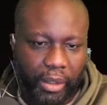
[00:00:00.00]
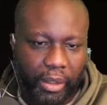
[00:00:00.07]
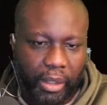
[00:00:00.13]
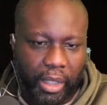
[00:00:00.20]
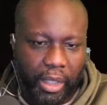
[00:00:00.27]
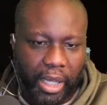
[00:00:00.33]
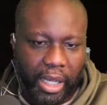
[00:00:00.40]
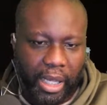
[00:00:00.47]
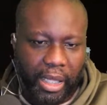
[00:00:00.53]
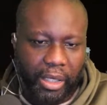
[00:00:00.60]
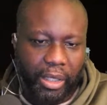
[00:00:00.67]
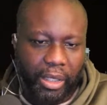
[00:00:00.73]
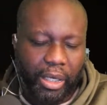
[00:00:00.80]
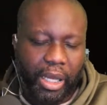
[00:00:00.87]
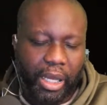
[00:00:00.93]
and
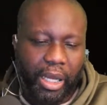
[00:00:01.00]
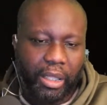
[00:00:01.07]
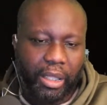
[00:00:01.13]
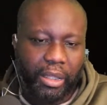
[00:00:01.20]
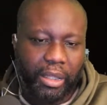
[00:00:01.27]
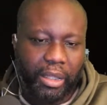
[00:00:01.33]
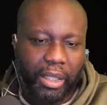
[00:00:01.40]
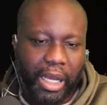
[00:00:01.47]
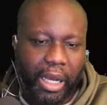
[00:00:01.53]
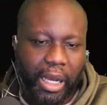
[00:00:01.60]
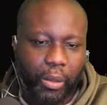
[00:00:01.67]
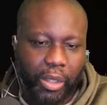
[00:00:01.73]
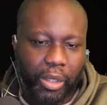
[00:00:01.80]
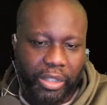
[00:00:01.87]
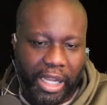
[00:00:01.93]
our
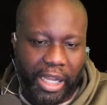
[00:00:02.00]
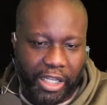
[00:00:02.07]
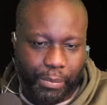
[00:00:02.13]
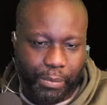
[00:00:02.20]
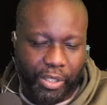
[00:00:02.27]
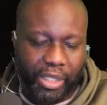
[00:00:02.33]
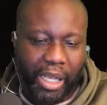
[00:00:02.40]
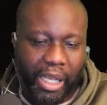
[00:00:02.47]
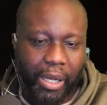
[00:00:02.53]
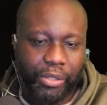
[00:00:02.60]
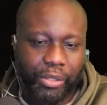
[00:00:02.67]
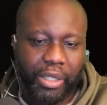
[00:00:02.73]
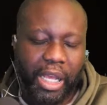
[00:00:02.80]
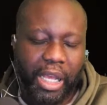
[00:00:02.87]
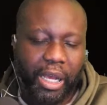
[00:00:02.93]
attachment styles and
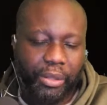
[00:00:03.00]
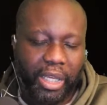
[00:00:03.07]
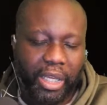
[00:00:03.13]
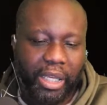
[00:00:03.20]
how they